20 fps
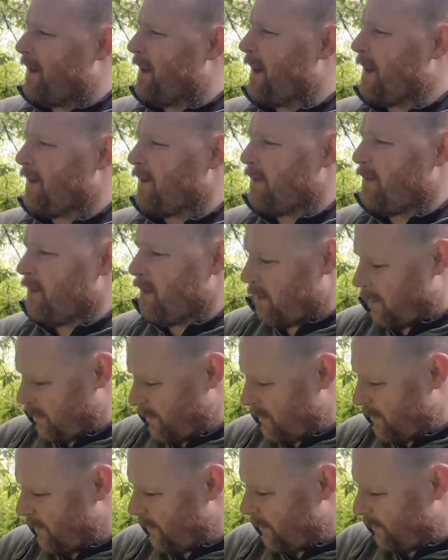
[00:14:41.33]
I don't know.
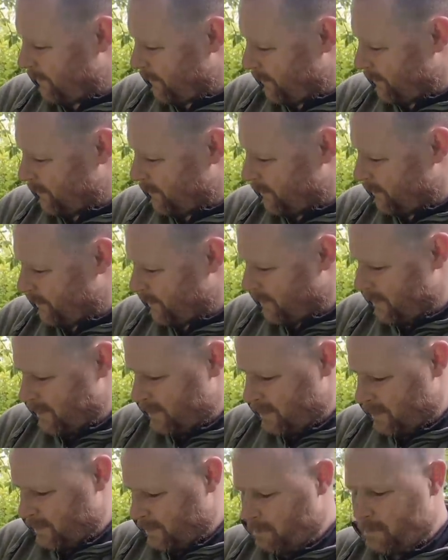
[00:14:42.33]

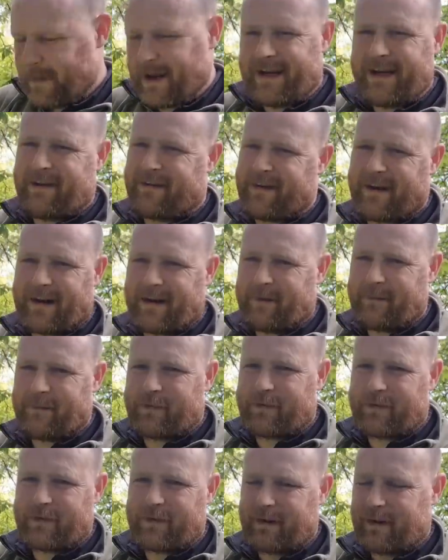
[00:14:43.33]
Many
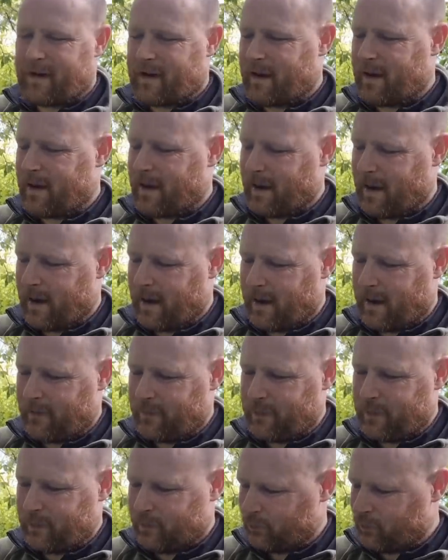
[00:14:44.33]
times I've
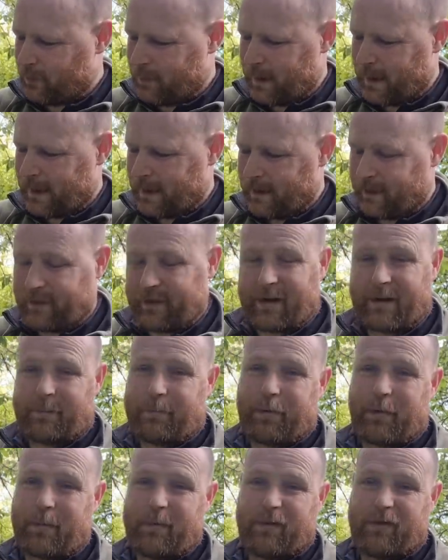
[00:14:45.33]
used something like this and I
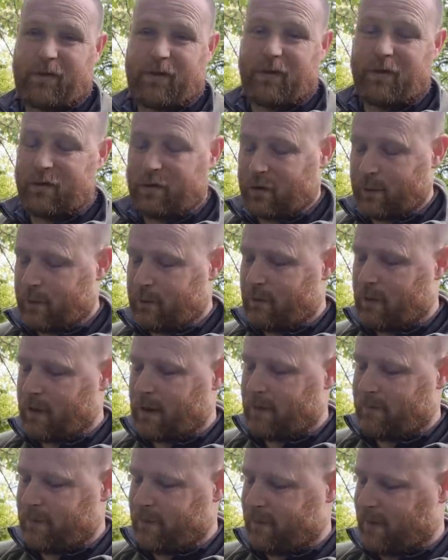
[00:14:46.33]
probably still do it wrong
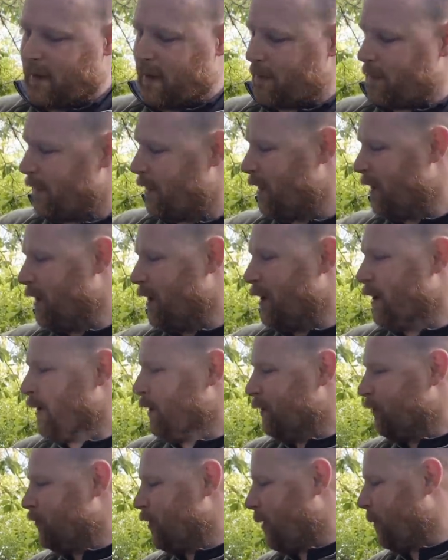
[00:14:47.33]
every time.
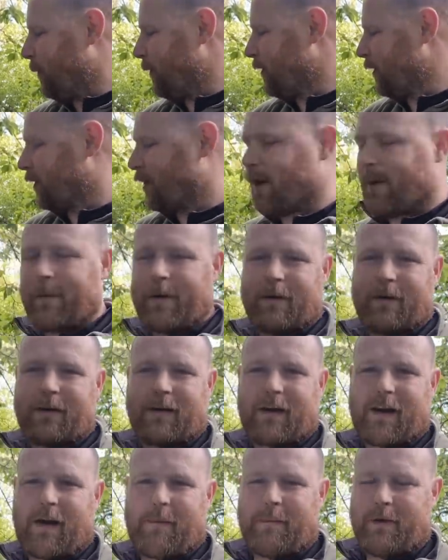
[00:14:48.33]
Drop in the comment,
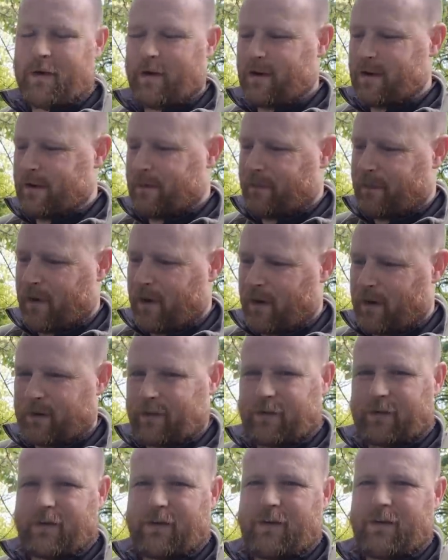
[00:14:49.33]
let me know your
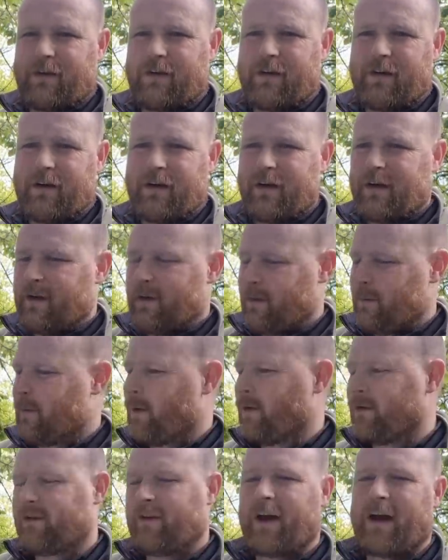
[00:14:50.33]
thoughts.
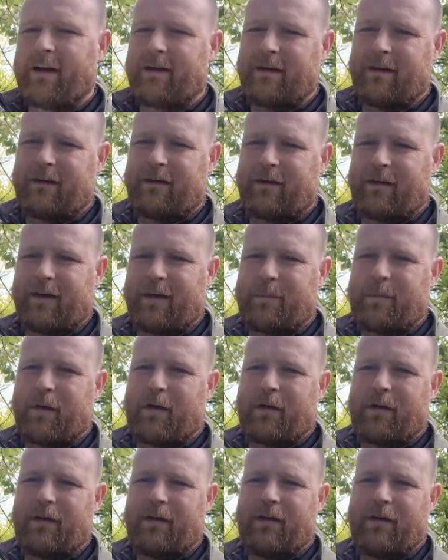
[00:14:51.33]
What side do you sleep
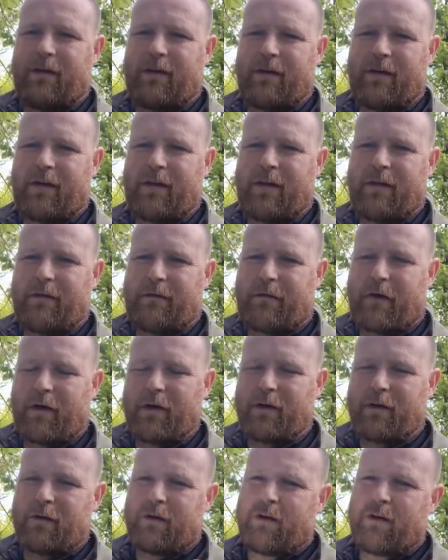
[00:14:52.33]
on? The
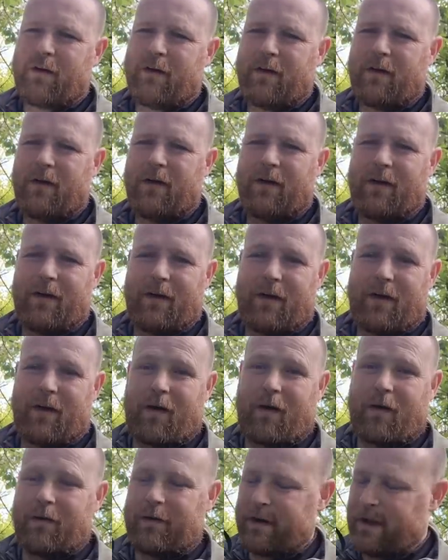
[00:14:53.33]
foil
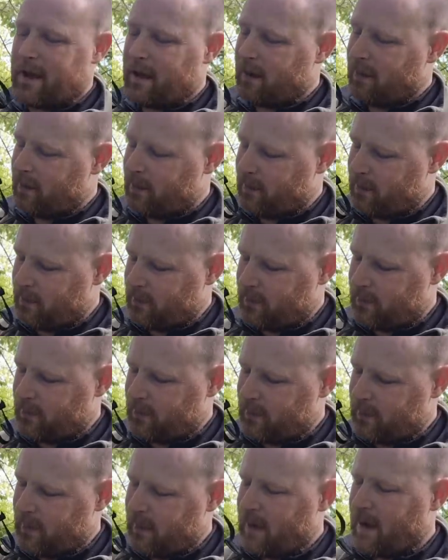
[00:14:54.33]
or the yellow?
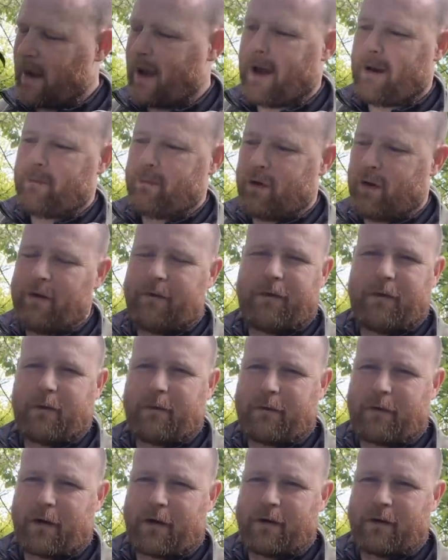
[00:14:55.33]
I'm going for the
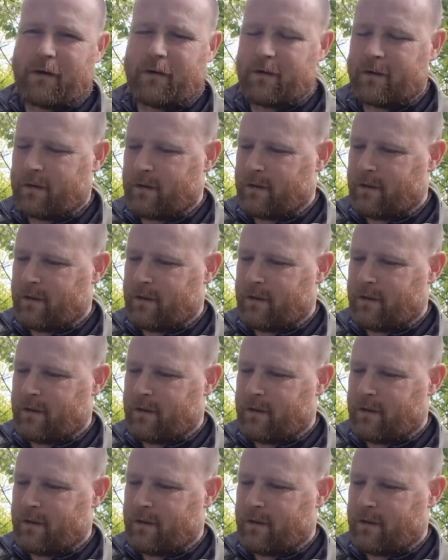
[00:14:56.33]
foil.